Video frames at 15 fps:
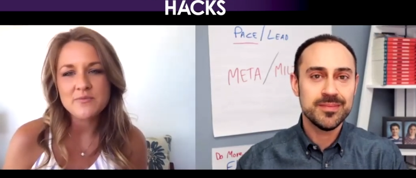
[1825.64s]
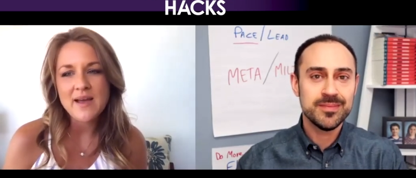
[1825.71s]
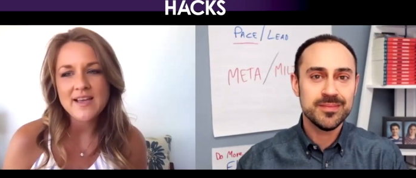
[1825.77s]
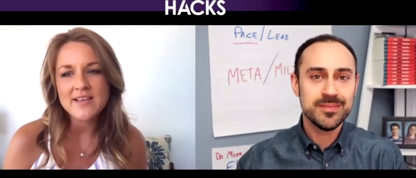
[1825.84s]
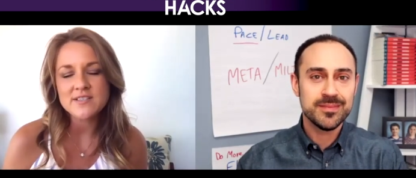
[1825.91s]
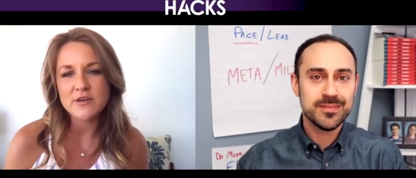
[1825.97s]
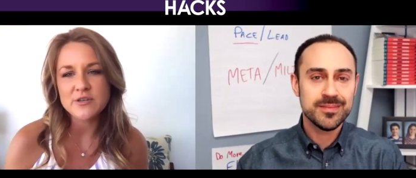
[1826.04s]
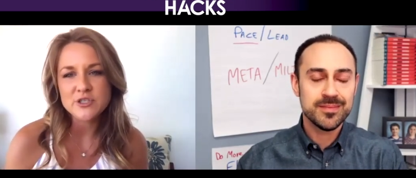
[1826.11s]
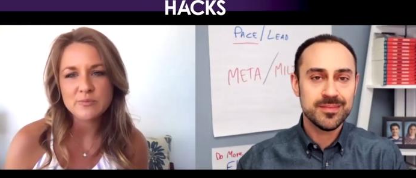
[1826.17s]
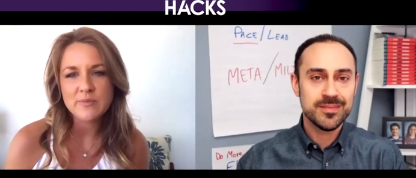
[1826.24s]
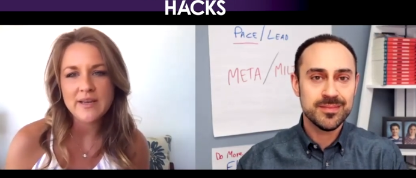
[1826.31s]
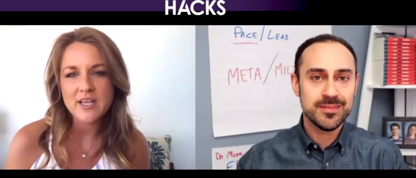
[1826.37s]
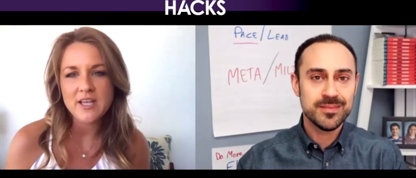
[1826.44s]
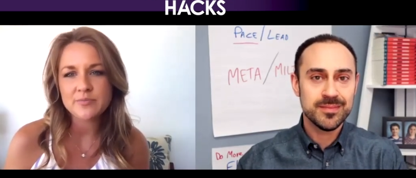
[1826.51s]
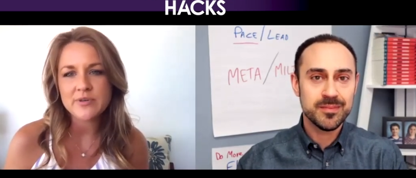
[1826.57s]
Speaker 1: my social
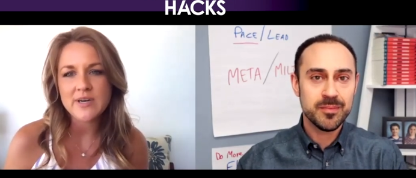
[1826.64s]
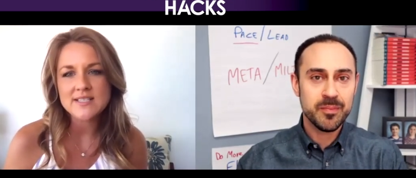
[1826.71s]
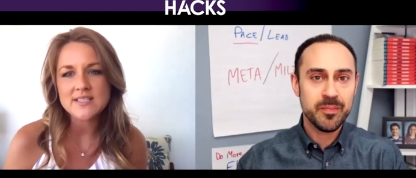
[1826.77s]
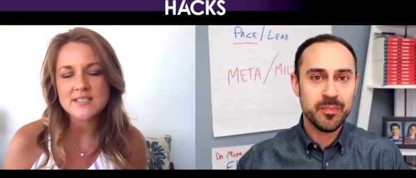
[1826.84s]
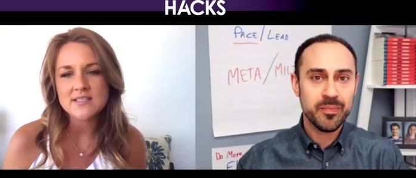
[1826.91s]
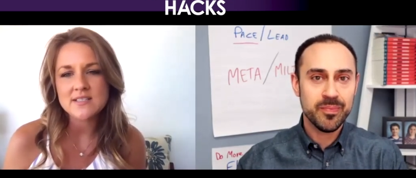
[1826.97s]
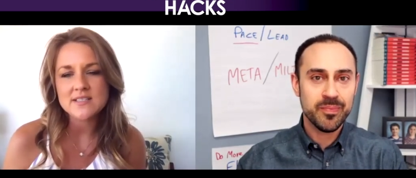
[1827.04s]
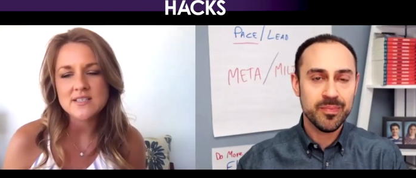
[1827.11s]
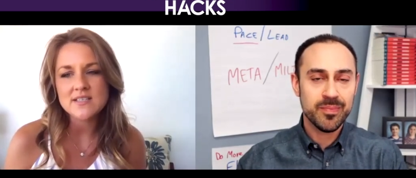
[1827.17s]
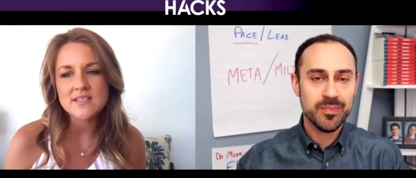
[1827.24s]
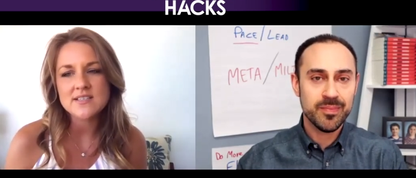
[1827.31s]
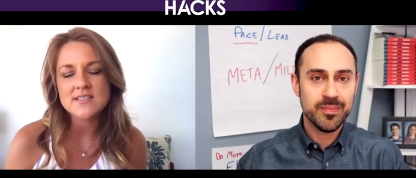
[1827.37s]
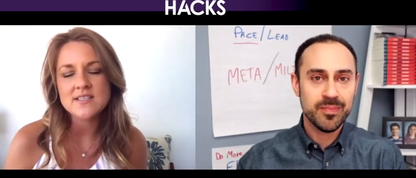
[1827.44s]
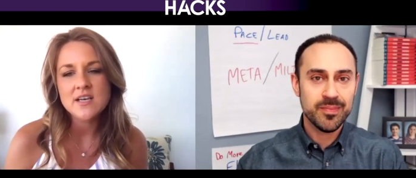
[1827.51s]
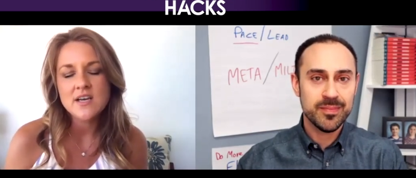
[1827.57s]
media presence
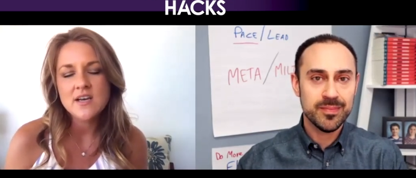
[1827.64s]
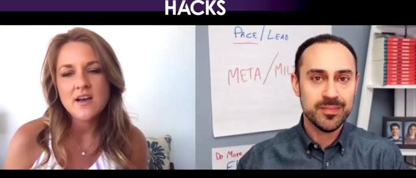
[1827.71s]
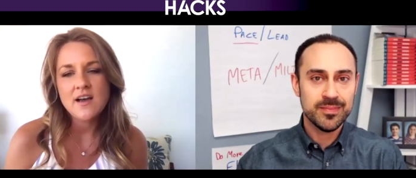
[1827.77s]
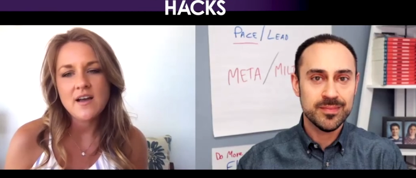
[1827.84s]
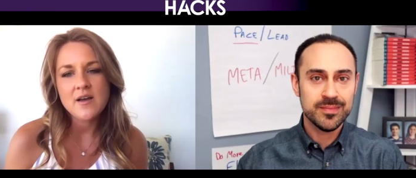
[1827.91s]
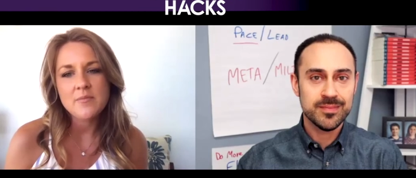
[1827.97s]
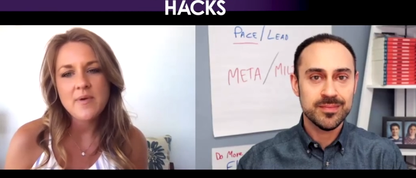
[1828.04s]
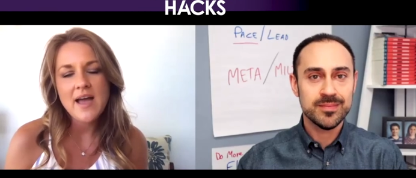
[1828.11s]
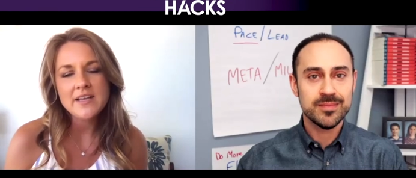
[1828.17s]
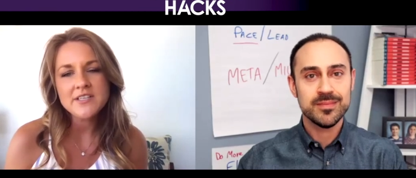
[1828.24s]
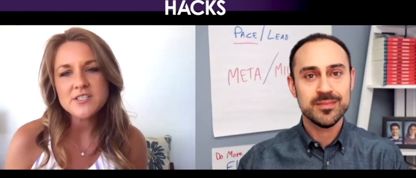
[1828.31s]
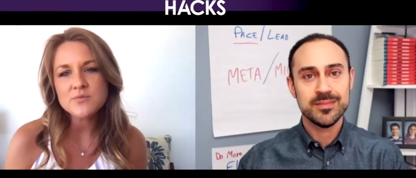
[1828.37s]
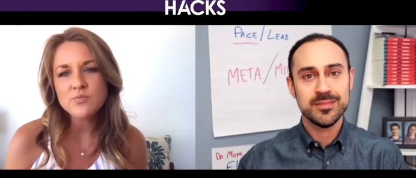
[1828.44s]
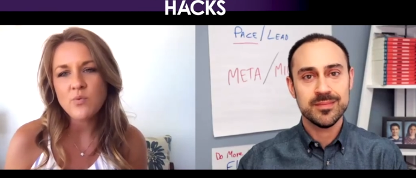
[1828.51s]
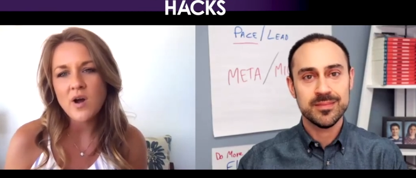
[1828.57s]
is um, I
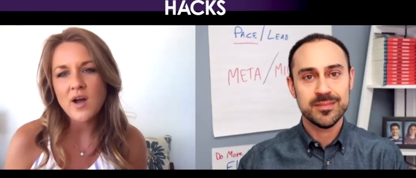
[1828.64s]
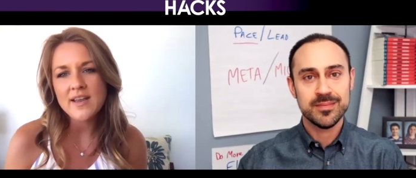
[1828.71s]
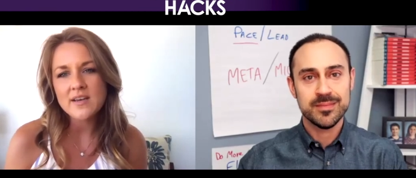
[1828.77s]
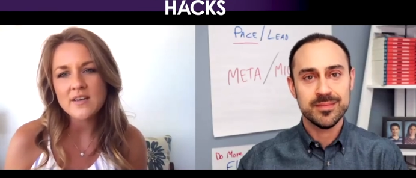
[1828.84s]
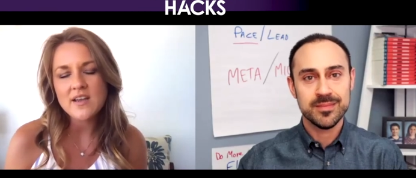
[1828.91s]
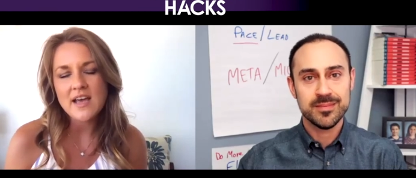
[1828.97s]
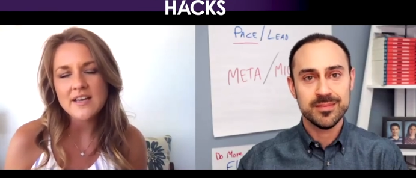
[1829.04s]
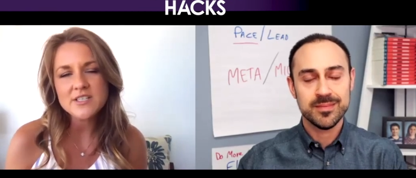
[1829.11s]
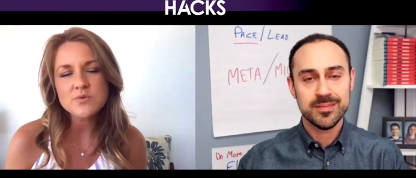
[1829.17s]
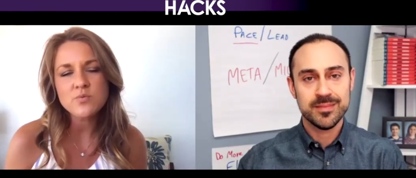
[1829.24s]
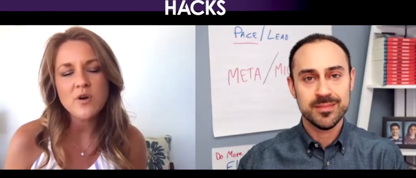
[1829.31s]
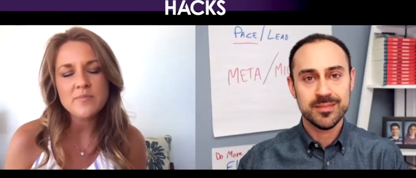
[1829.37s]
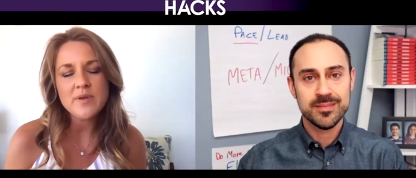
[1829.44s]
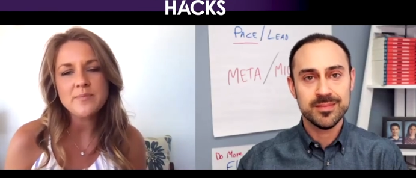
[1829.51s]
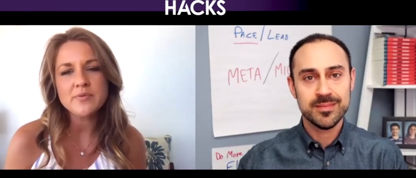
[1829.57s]
just want I
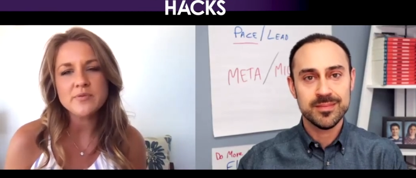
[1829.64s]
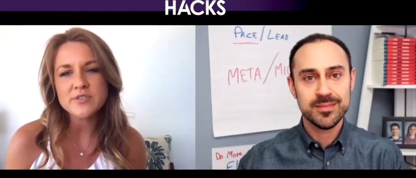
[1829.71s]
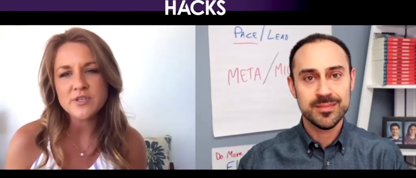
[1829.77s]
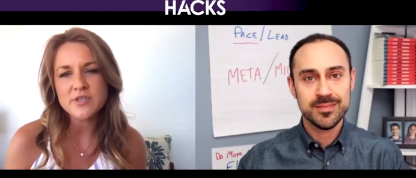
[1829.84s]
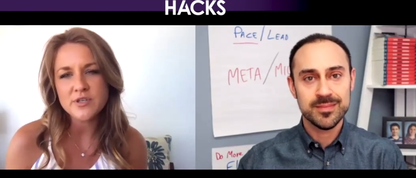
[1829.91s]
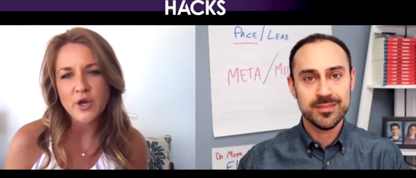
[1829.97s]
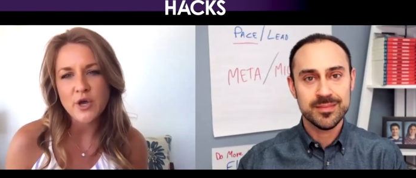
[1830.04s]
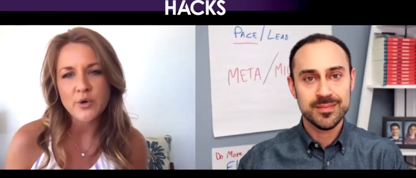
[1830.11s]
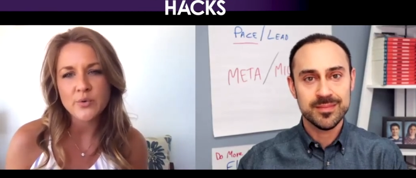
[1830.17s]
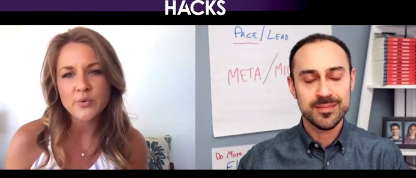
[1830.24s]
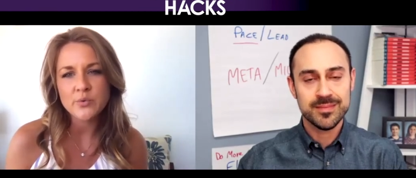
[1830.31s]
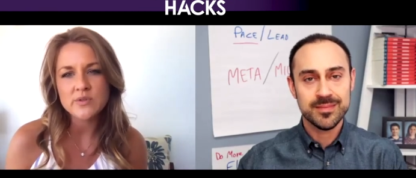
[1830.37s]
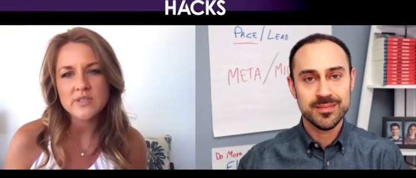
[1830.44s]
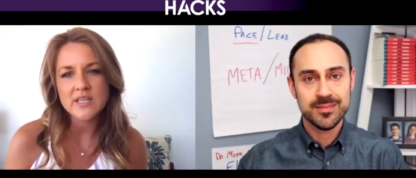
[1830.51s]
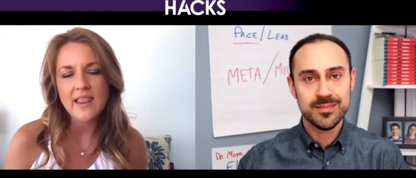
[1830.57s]
just want people to
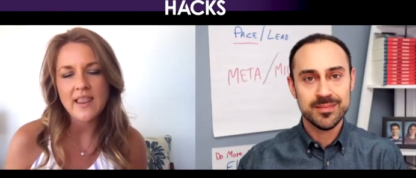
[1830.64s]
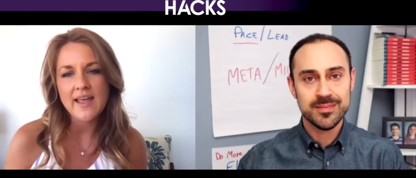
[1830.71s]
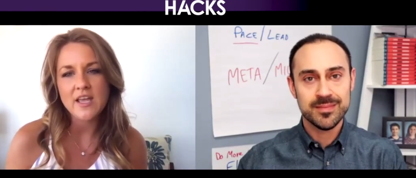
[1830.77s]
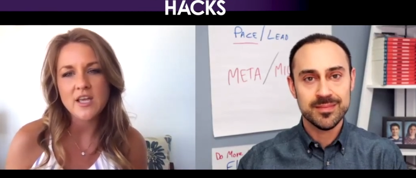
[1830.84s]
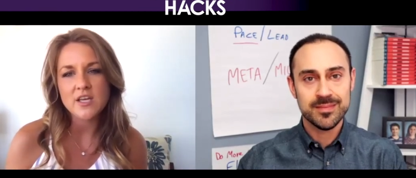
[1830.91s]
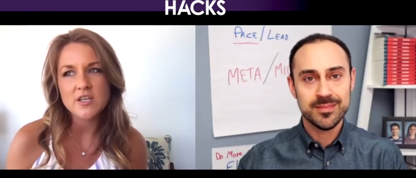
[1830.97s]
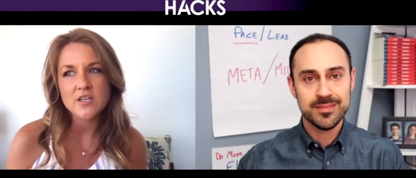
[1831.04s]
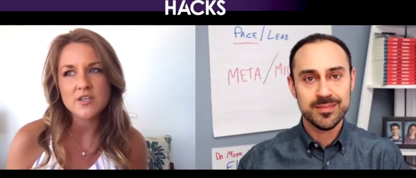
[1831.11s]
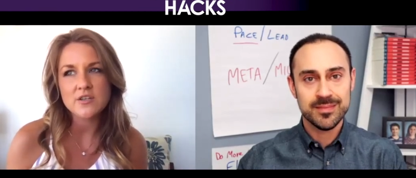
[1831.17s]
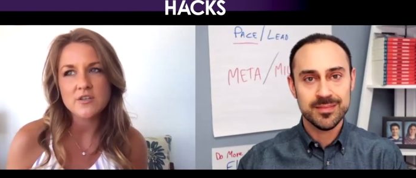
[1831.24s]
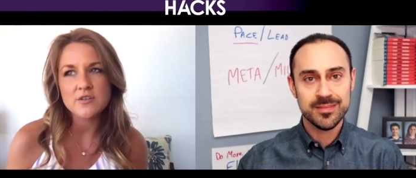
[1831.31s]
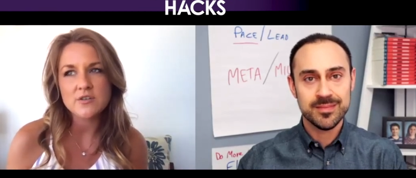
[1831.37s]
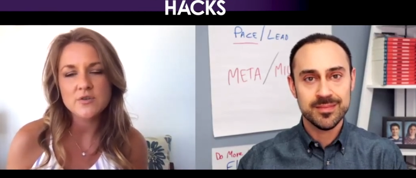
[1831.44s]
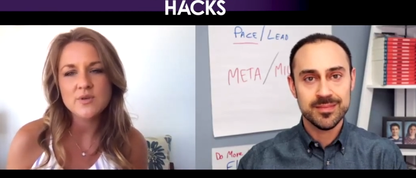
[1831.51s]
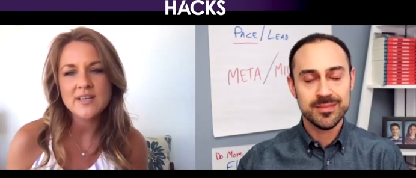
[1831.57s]
know that like
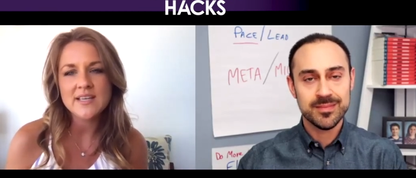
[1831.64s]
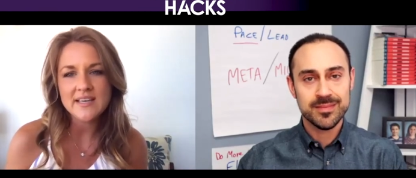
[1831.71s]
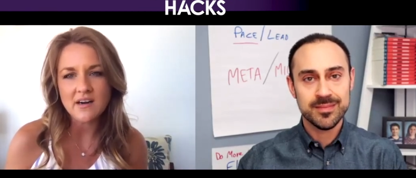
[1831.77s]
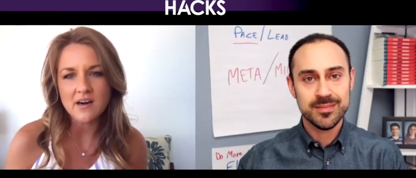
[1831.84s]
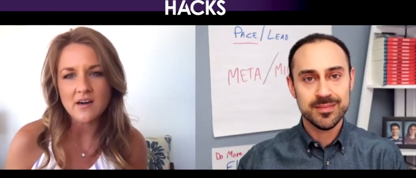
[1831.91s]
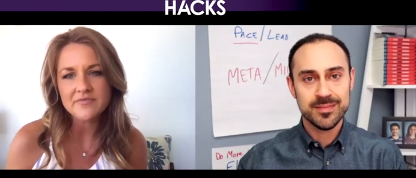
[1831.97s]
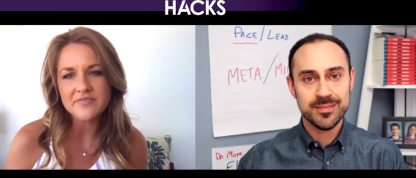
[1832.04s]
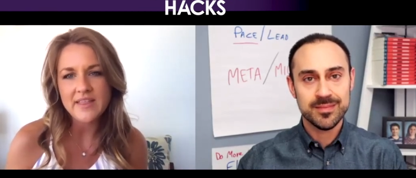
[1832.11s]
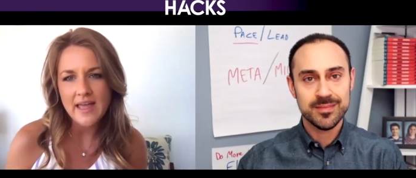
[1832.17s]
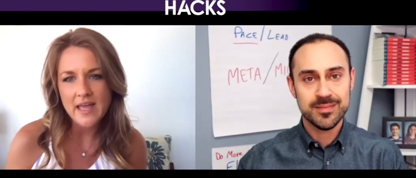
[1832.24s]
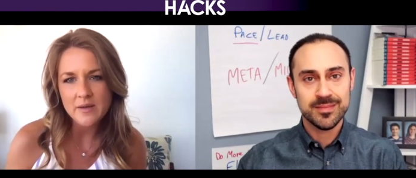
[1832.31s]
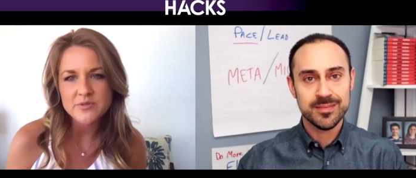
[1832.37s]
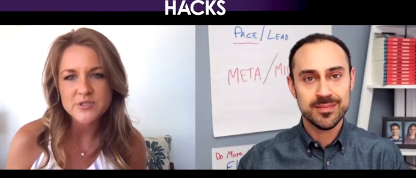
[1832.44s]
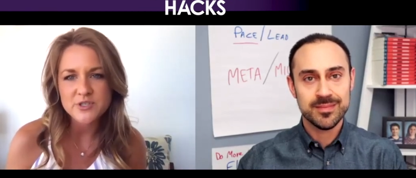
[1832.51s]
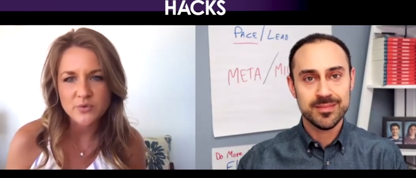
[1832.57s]
you can get off the
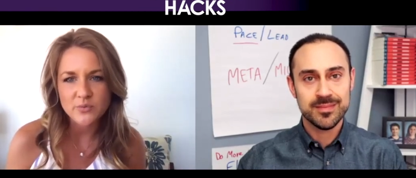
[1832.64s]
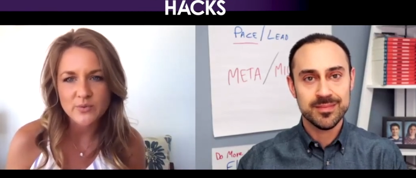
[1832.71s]
hamster